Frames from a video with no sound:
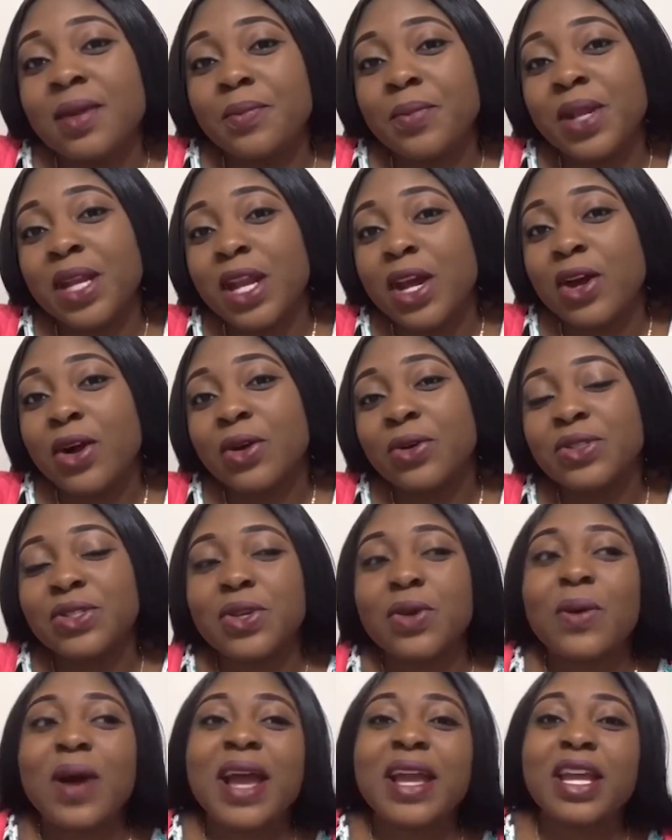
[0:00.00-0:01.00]
below
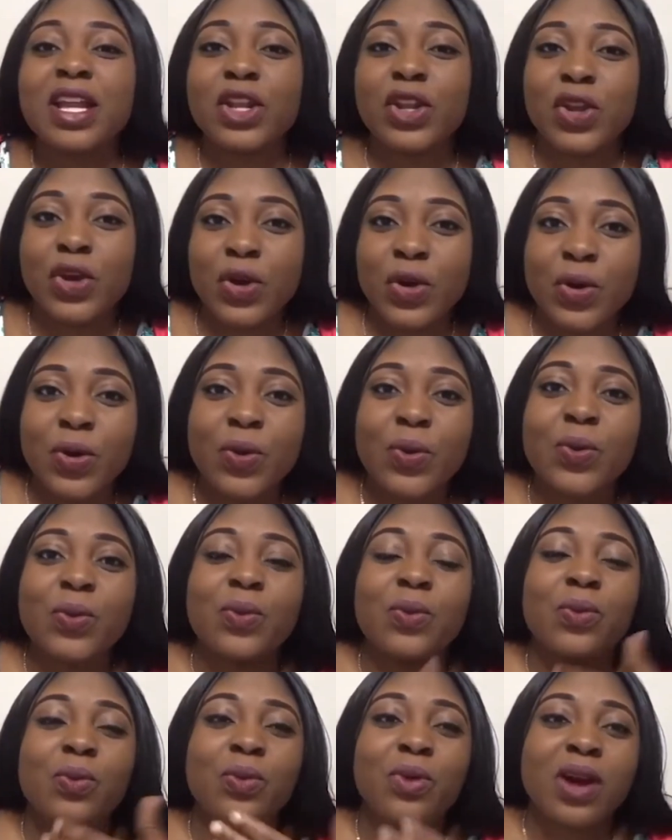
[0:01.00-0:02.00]
so I can know
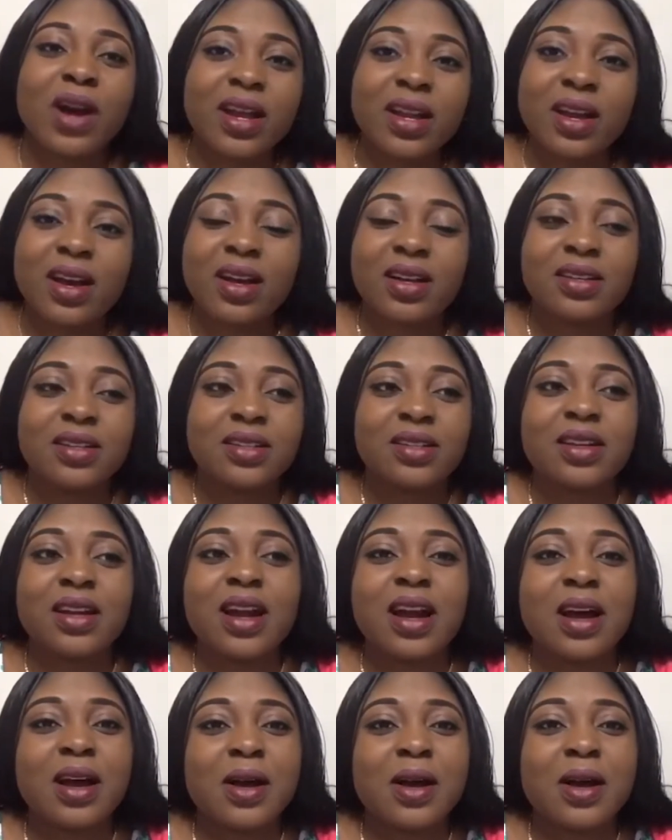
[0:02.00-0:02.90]
what other